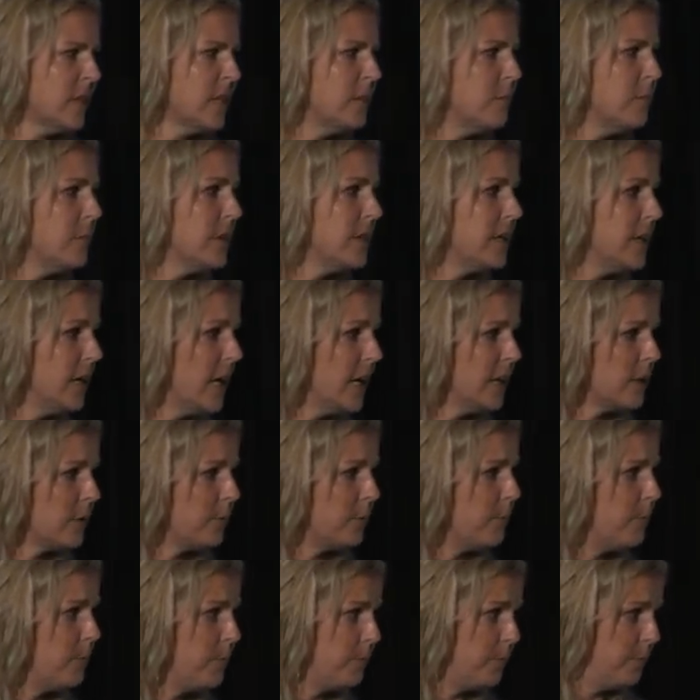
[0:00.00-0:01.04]
But the other
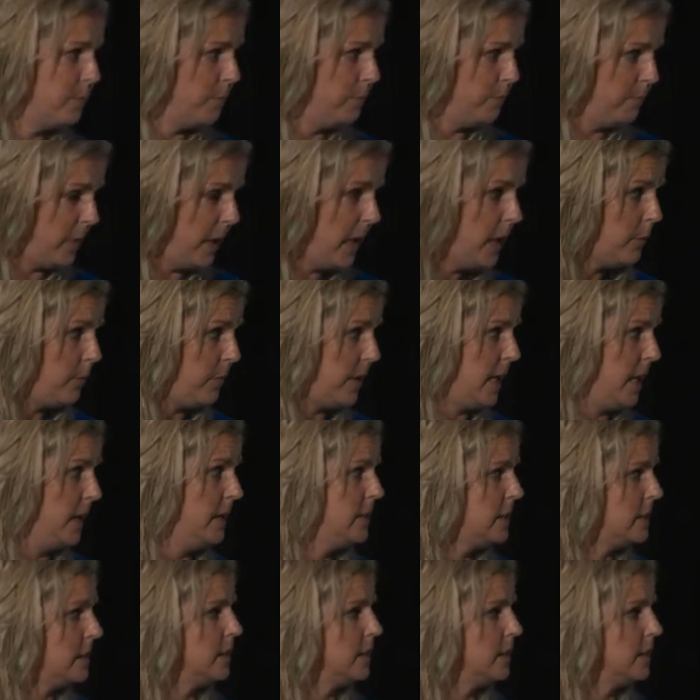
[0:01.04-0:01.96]
big piece,